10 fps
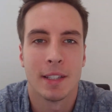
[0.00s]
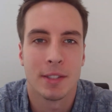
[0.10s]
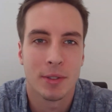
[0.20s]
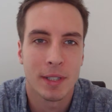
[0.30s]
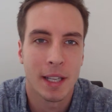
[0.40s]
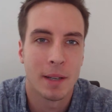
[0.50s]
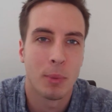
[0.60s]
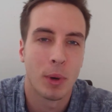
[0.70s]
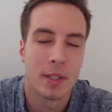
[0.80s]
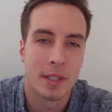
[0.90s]
history and
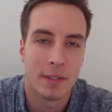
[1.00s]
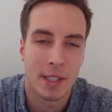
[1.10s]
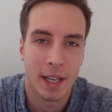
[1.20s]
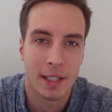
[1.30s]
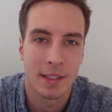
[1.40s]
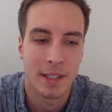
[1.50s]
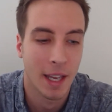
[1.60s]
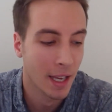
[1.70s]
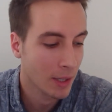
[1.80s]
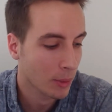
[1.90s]
importance of science,
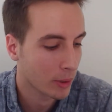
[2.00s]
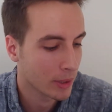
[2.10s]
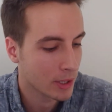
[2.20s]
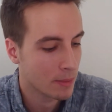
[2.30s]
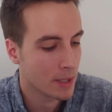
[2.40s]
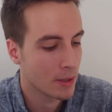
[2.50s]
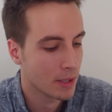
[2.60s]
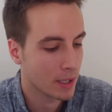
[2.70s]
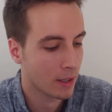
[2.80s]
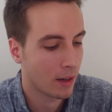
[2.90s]
and we're going to be
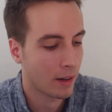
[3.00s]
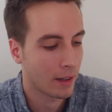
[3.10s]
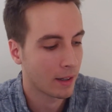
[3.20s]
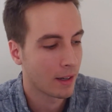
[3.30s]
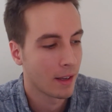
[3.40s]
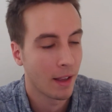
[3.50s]
using our